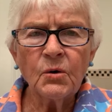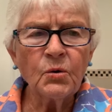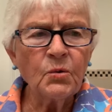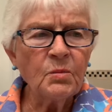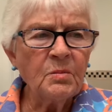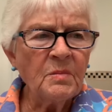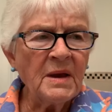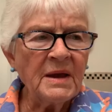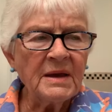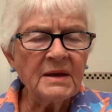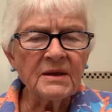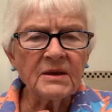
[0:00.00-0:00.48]
who
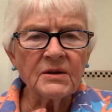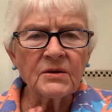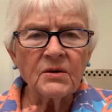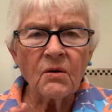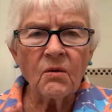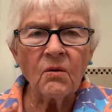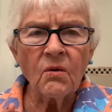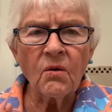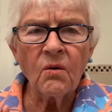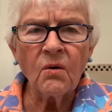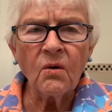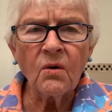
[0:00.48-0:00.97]
made
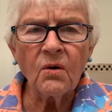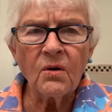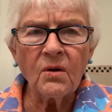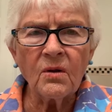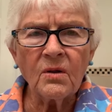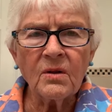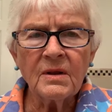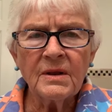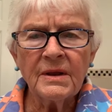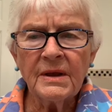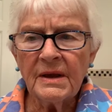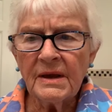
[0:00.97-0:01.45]
it
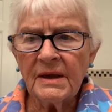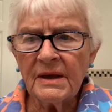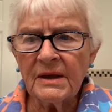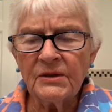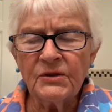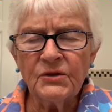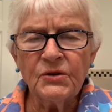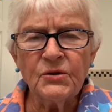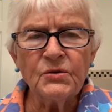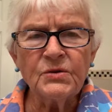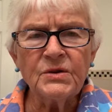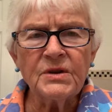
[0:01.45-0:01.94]
all.
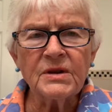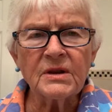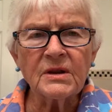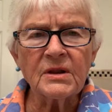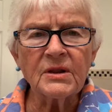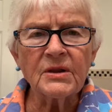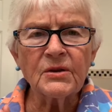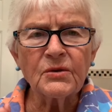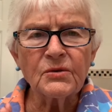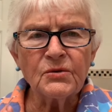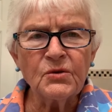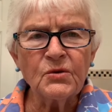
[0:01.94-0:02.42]
And you
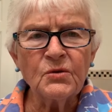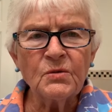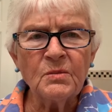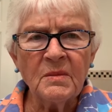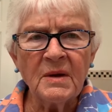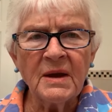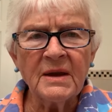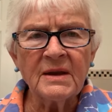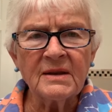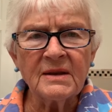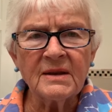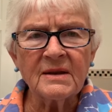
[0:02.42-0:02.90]
declare you
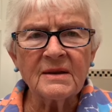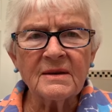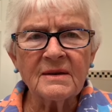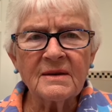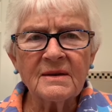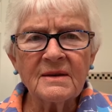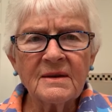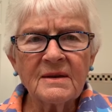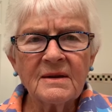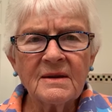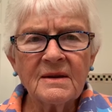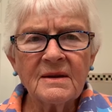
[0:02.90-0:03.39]
made
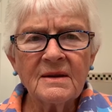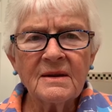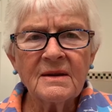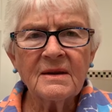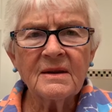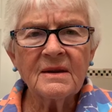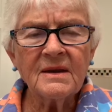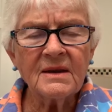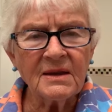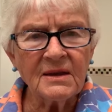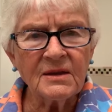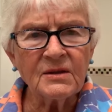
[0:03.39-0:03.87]
it
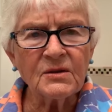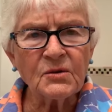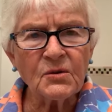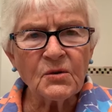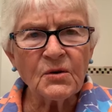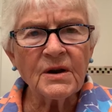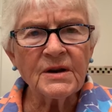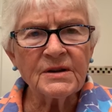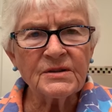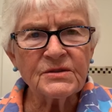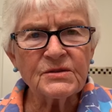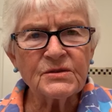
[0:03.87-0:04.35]
in
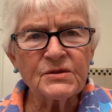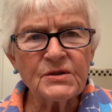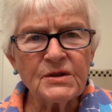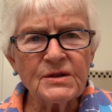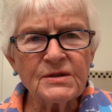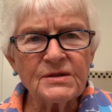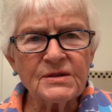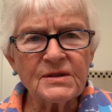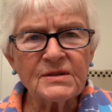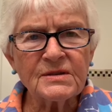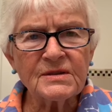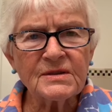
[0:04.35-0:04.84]
Christ
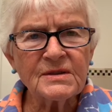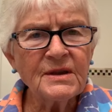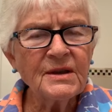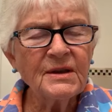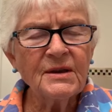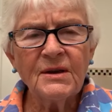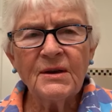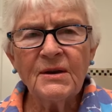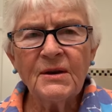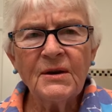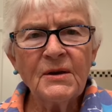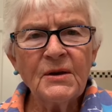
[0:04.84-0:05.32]
Jesus.
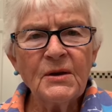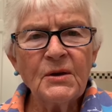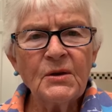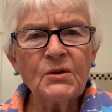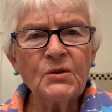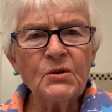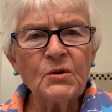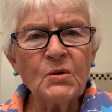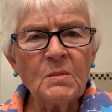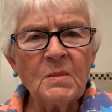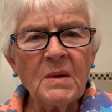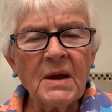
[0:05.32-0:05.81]

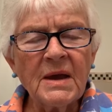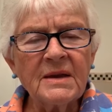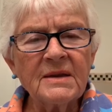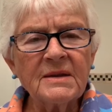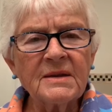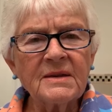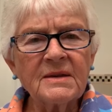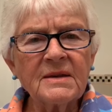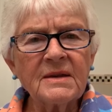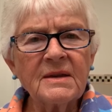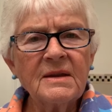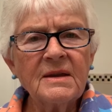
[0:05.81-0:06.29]
You
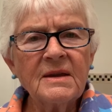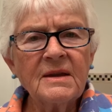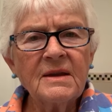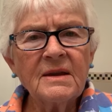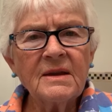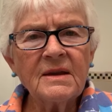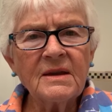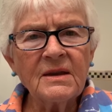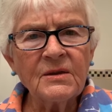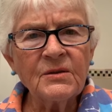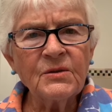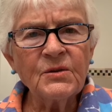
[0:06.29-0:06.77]
made it
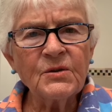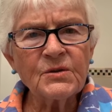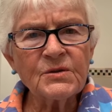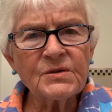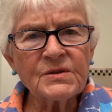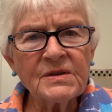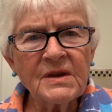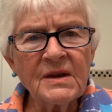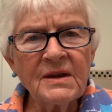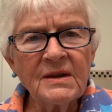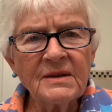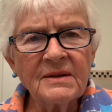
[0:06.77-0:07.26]
in your
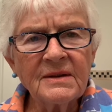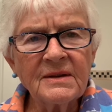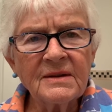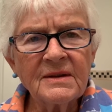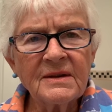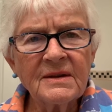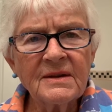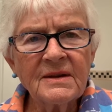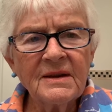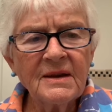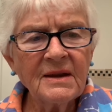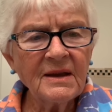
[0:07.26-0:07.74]
Son.
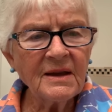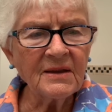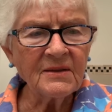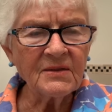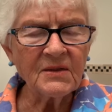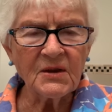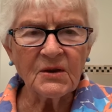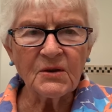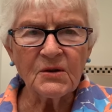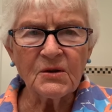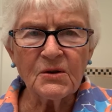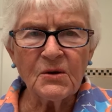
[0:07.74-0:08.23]

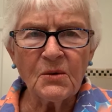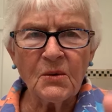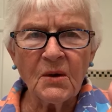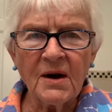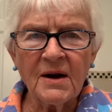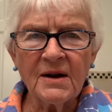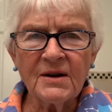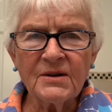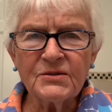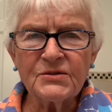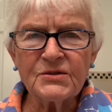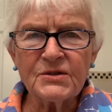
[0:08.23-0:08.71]
And there you
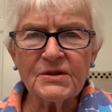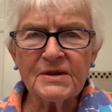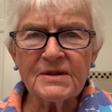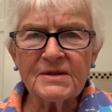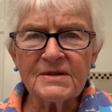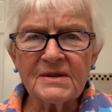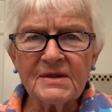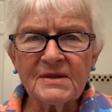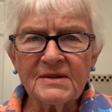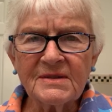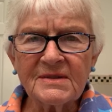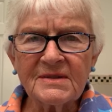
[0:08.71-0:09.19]
are,
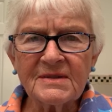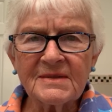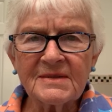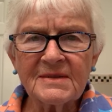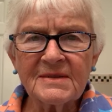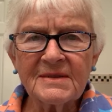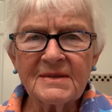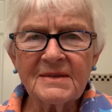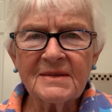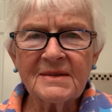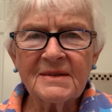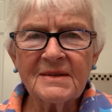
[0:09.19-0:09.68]

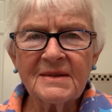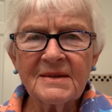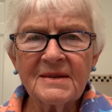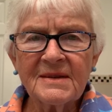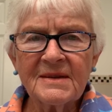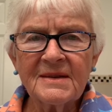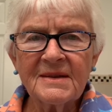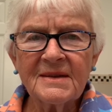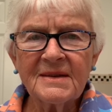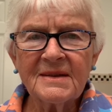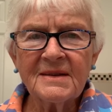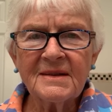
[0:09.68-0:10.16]
Jesus,
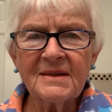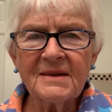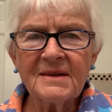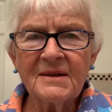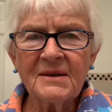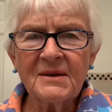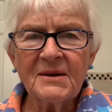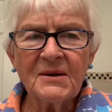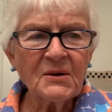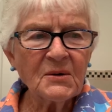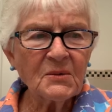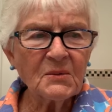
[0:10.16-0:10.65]

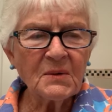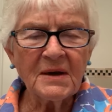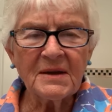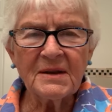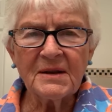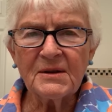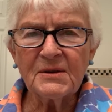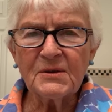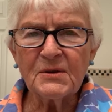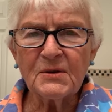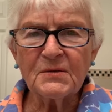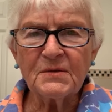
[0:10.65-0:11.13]

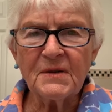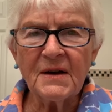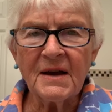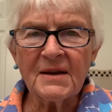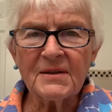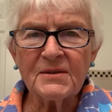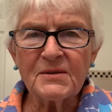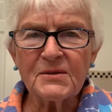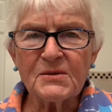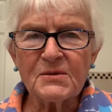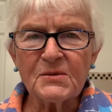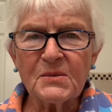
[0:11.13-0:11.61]
right at your
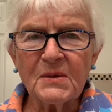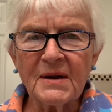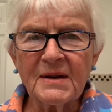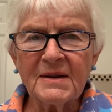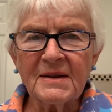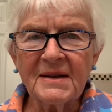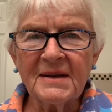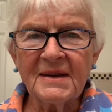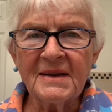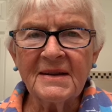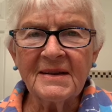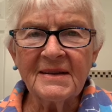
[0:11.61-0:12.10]
Father's
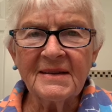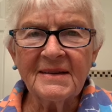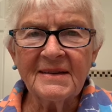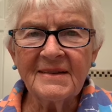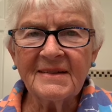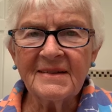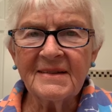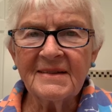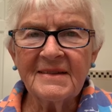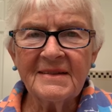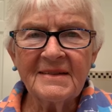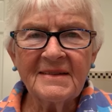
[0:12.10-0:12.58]
right hand,
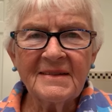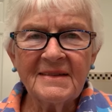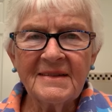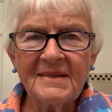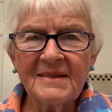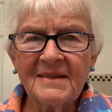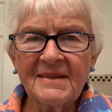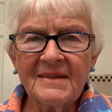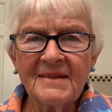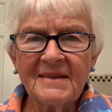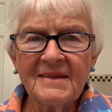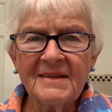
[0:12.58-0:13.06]

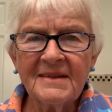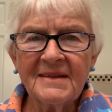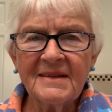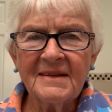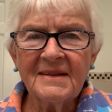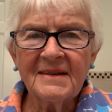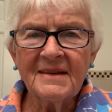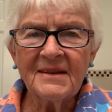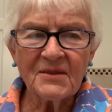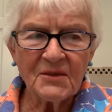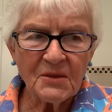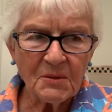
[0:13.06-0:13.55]

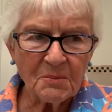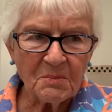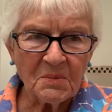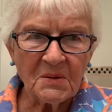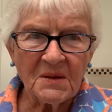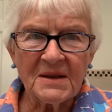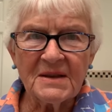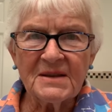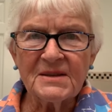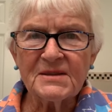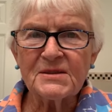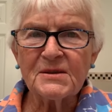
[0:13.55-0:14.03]
the
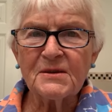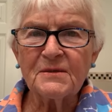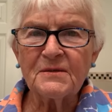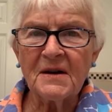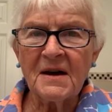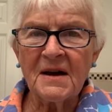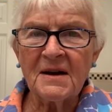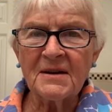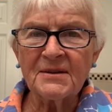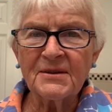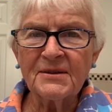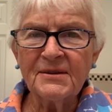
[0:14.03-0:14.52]
place of
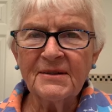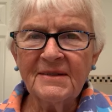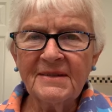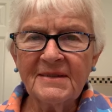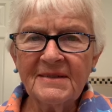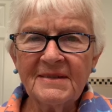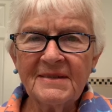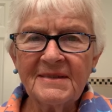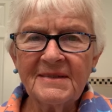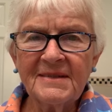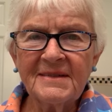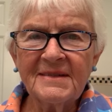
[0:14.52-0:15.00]

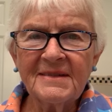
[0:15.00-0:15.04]
honor,